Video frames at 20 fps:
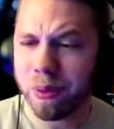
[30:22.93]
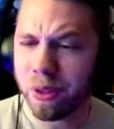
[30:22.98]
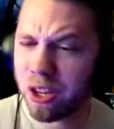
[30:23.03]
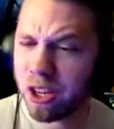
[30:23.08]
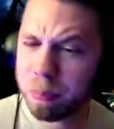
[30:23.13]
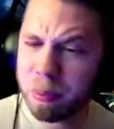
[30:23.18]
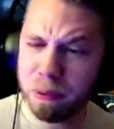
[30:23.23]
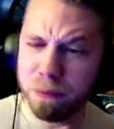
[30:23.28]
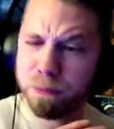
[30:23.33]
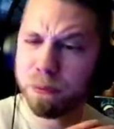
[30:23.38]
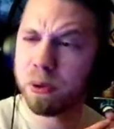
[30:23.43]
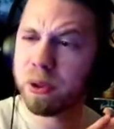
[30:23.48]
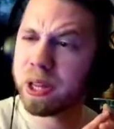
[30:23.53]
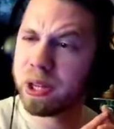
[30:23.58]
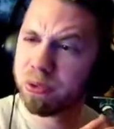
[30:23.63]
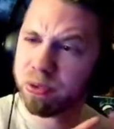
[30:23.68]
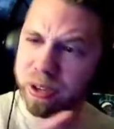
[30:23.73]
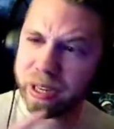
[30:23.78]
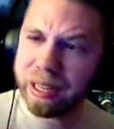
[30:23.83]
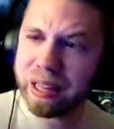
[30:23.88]
could be
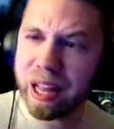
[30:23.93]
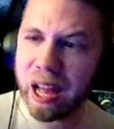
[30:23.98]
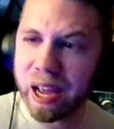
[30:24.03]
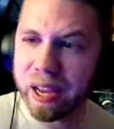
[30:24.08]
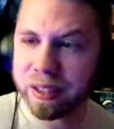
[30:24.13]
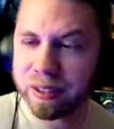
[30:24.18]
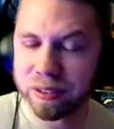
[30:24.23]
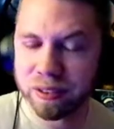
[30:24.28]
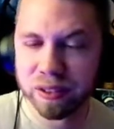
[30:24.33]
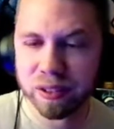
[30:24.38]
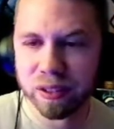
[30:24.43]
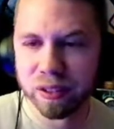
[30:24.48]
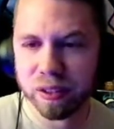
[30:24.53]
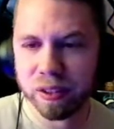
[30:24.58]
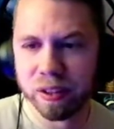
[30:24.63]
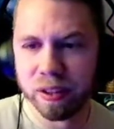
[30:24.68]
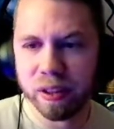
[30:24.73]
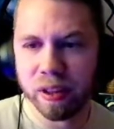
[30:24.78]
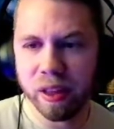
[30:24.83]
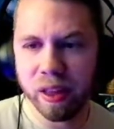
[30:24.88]
fully realized
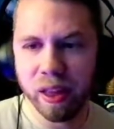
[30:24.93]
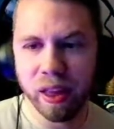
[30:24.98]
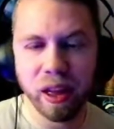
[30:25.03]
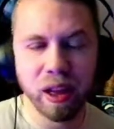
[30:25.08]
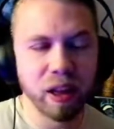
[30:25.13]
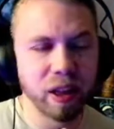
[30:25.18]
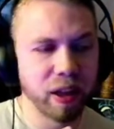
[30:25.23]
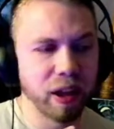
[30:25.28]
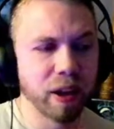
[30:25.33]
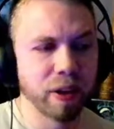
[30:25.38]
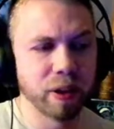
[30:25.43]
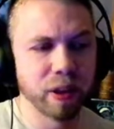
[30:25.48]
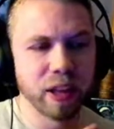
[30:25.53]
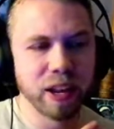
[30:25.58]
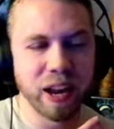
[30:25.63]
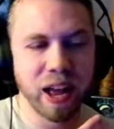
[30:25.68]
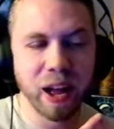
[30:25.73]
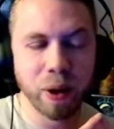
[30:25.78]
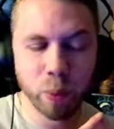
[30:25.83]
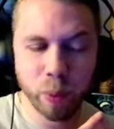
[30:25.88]
uh, uh
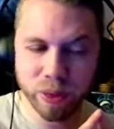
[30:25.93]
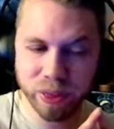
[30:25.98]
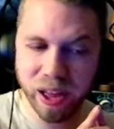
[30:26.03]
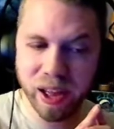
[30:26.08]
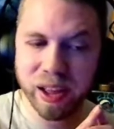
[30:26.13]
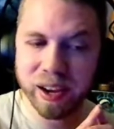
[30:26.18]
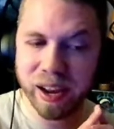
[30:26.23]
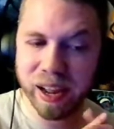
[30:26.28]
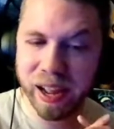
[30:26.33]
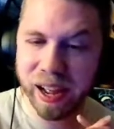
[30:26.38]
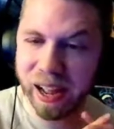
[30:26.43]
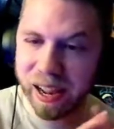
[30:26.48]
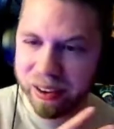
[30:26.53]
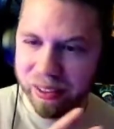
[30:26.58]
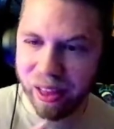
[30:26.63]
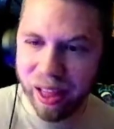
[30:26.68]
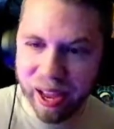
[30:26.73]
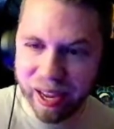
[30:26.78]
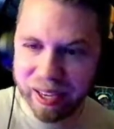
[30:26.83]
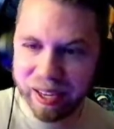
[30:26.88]
in uh, with on,
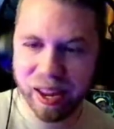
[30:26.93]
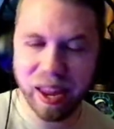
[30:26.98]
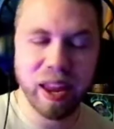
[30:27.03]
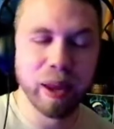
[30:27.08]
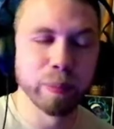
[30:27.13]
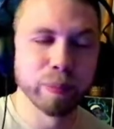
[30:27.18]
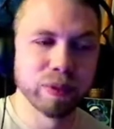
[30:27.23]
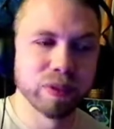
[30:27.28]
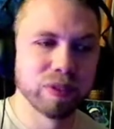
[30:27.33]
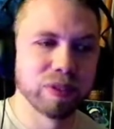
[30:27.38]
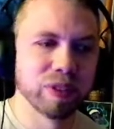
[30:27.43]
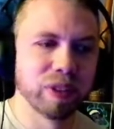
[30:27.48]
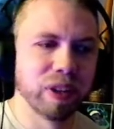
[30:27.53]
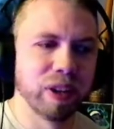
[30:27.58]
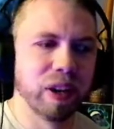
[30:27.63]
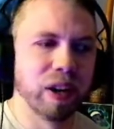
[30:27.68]
online games.